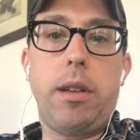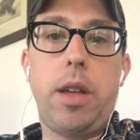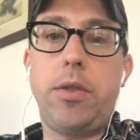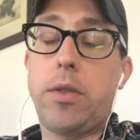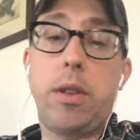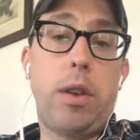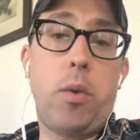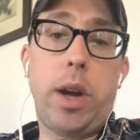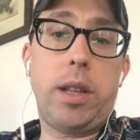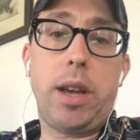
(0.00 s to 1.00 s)
And there's nothing
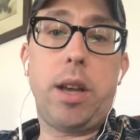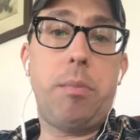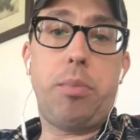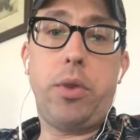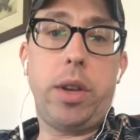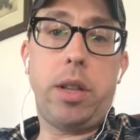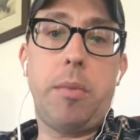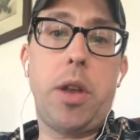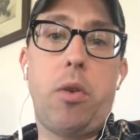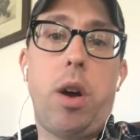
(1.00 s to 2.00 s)
quite like pulling a
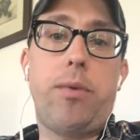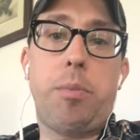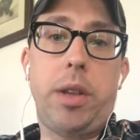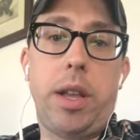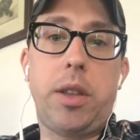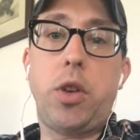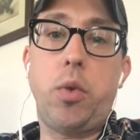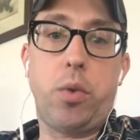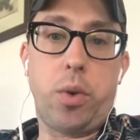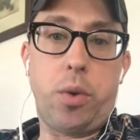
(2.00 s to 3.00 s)
tomato off a plant that
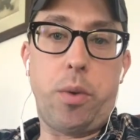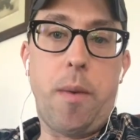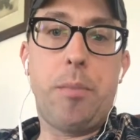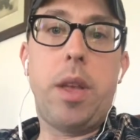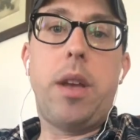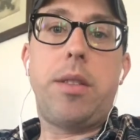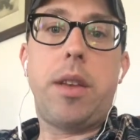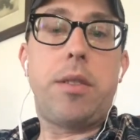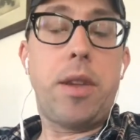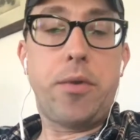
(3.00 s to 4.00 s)
you grew,
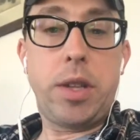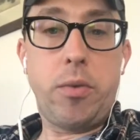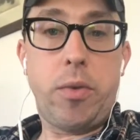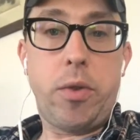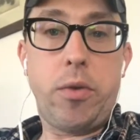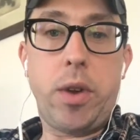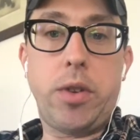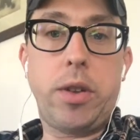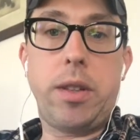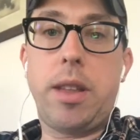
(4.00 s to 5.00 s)
that has never seen
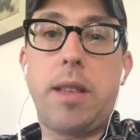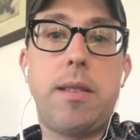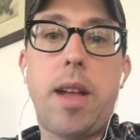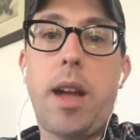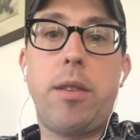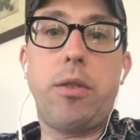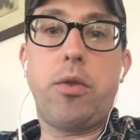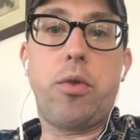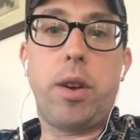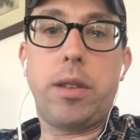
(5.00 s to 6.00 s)
refrigeration, that's not
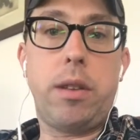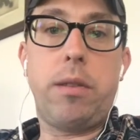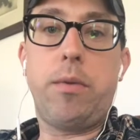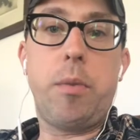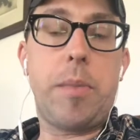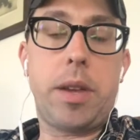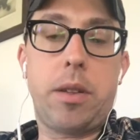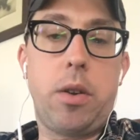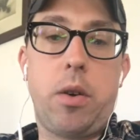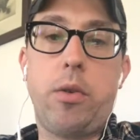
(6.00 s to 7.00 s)
trucked in from
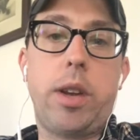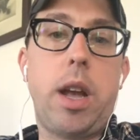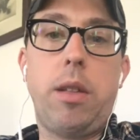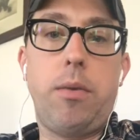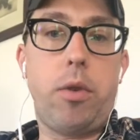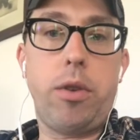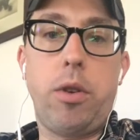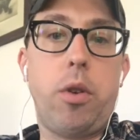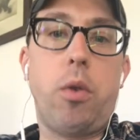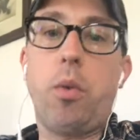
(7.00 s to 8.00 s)
Mexico or
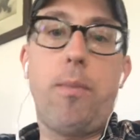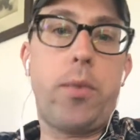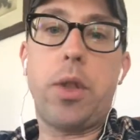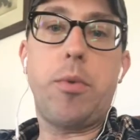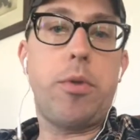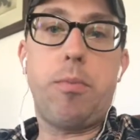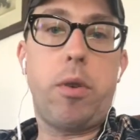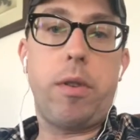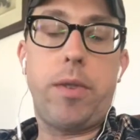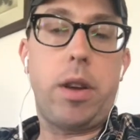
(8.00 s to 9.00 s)
California or some other
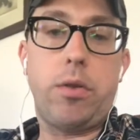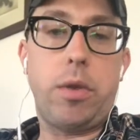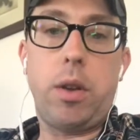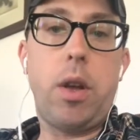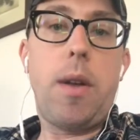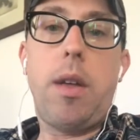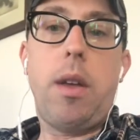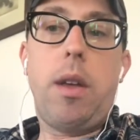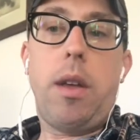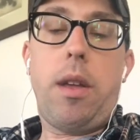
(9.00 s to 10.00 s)
part of the country,
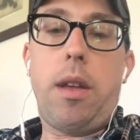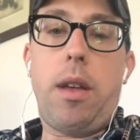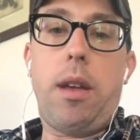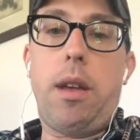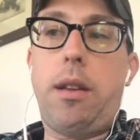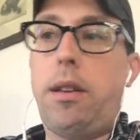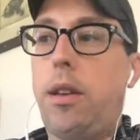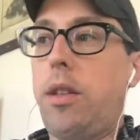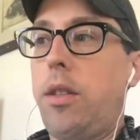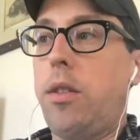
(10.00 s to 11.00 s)
and
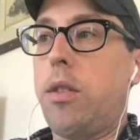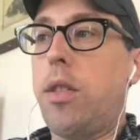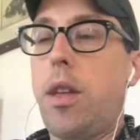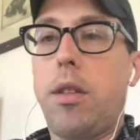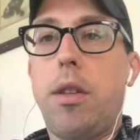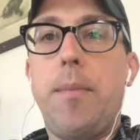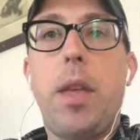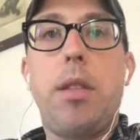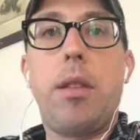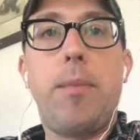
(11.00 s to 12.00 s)
it's
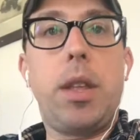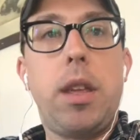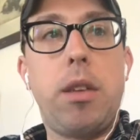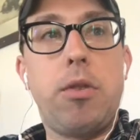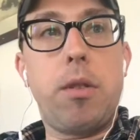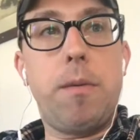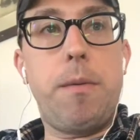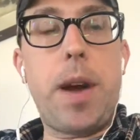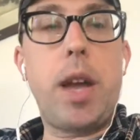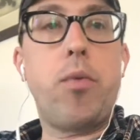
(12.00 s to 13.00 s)
something that is just
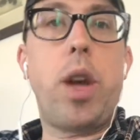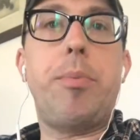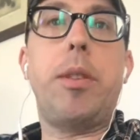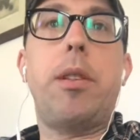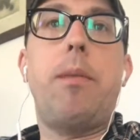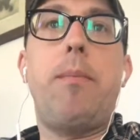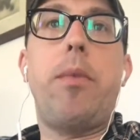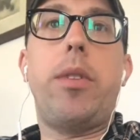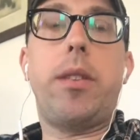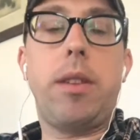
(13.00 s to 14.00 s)
vine ripened,
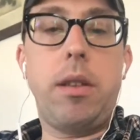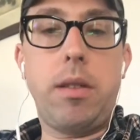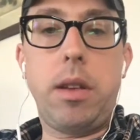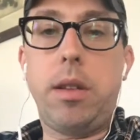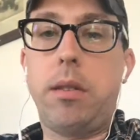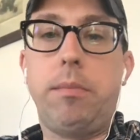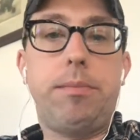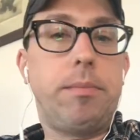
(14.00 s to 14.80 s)
that's in season.